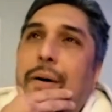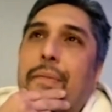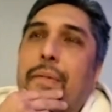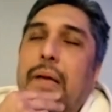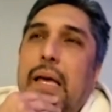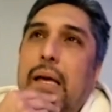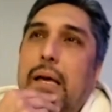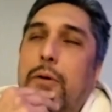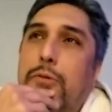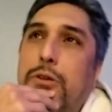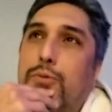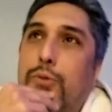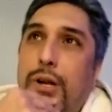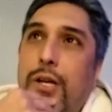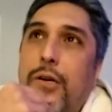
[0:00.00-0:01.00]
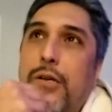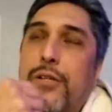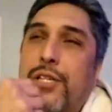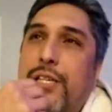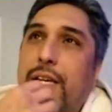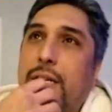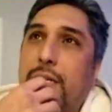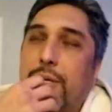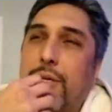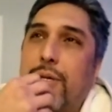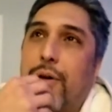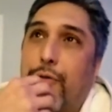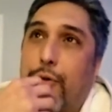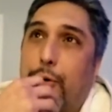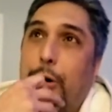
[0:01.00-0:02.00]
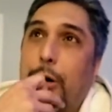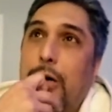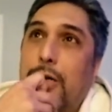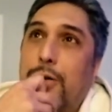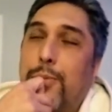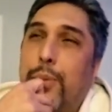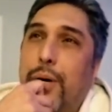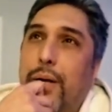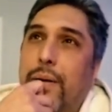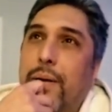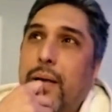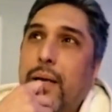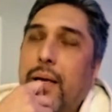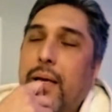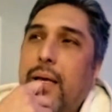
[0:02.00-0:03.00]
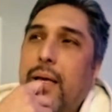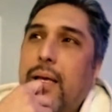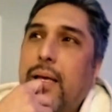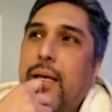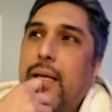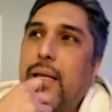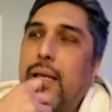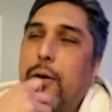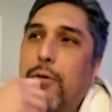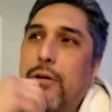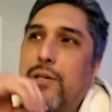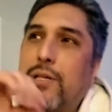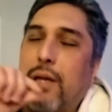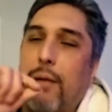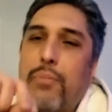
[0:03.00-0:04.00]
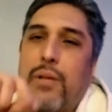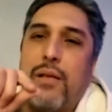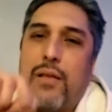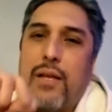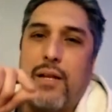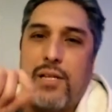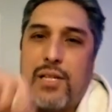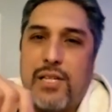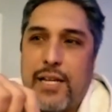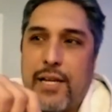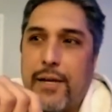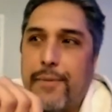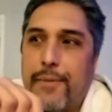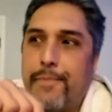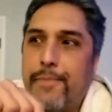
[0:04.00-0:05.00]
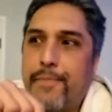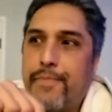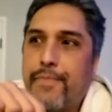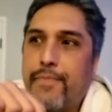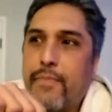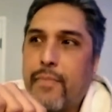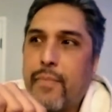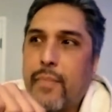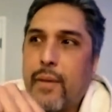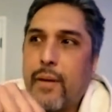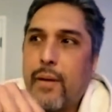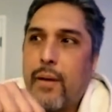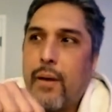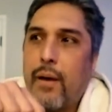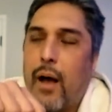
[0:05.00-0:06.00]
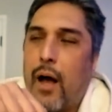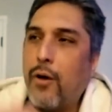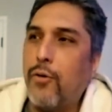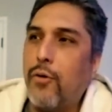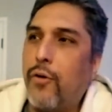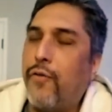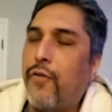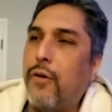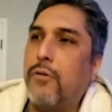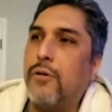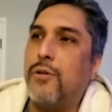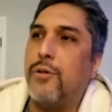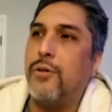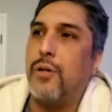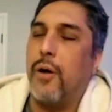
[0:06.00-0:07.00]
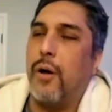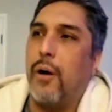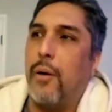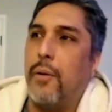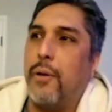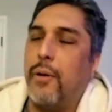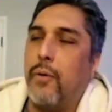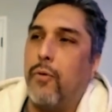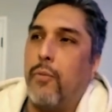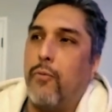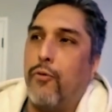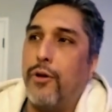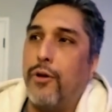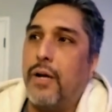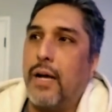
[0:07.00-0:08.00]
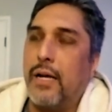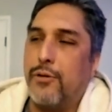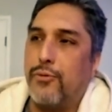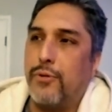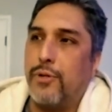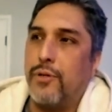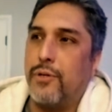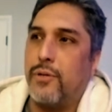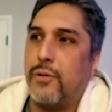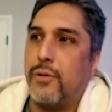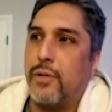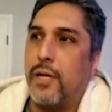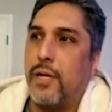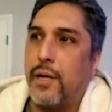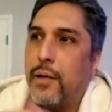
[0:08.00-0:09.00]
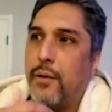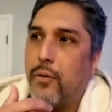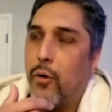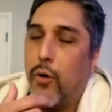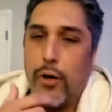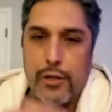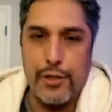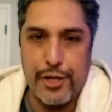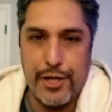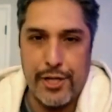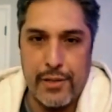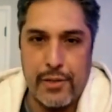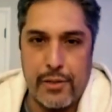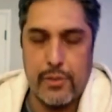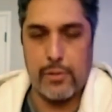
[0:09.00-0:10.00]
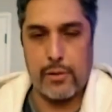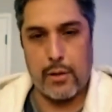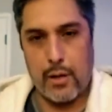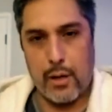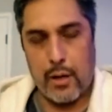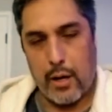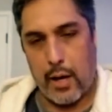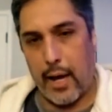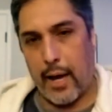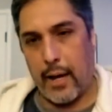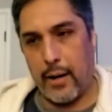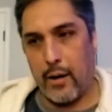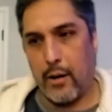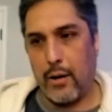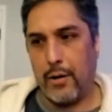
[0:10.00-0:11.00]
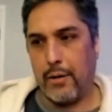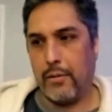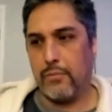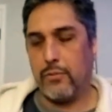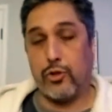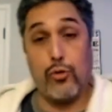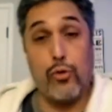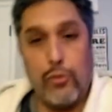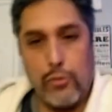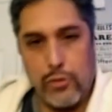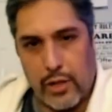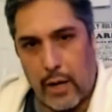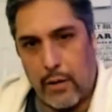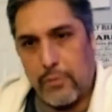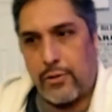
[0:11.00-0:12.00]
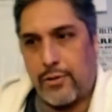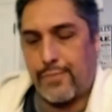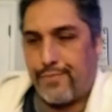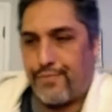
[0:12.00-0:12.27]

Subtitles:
it was one of your scenes, of course, but there was something to the scene. I don't know if it was the one where you guys was eating oranges at Zulu's house,